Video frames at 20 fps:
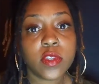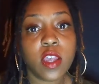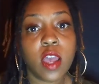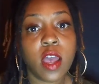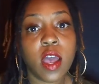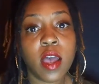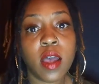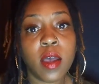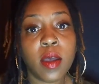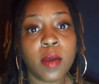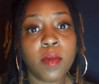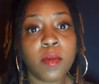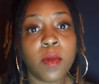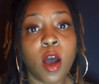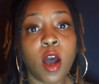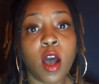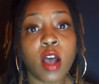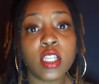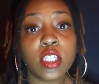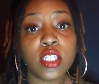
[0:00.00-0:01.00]

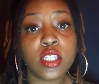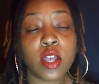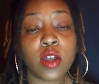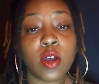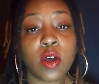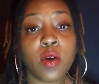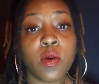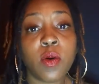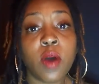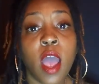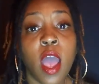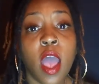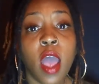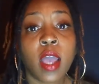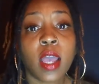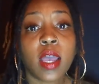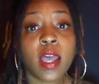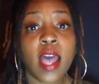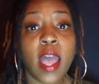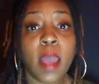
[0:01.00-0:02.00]
Also,
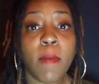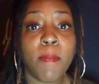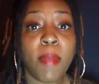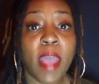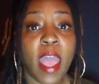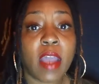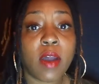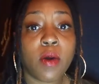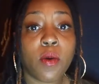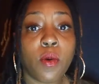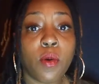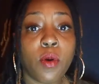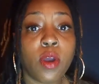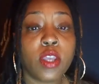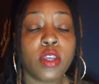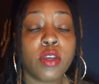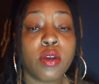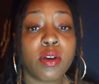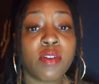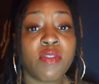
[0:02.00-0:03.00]
cut back
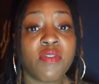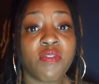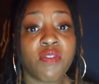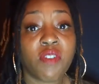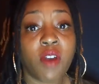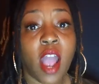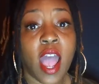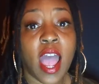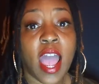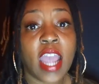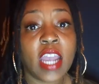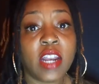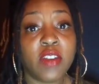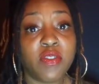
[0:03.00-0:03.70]
on your fried